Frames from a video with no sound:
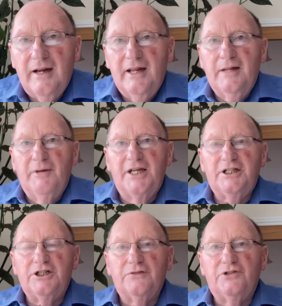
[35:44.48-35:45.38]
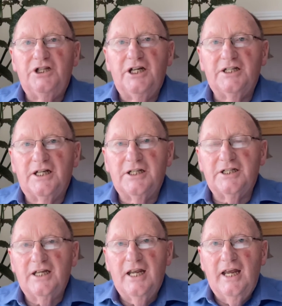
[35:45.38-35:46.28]
The message of
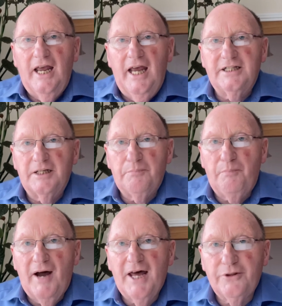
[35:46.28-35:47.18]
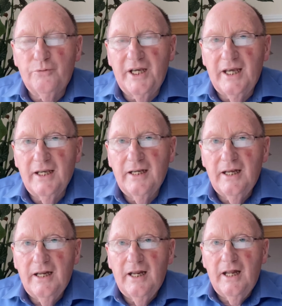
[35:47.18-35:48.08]
Jesus is the pathway,
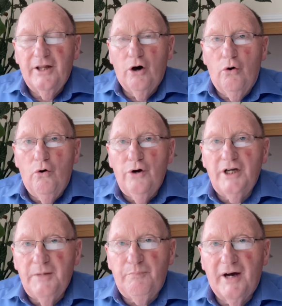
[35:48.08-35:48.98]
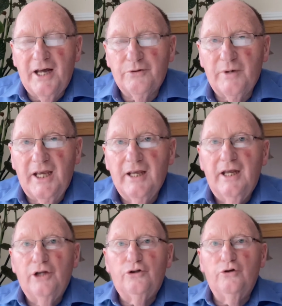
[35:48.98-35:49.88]
the only pathway
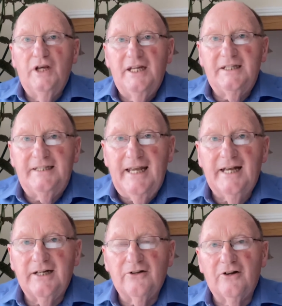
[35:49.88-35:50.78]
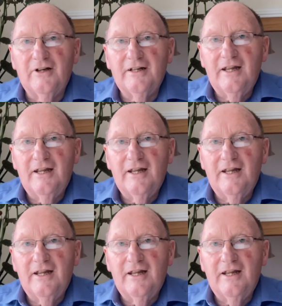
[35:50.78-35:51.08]
to eternal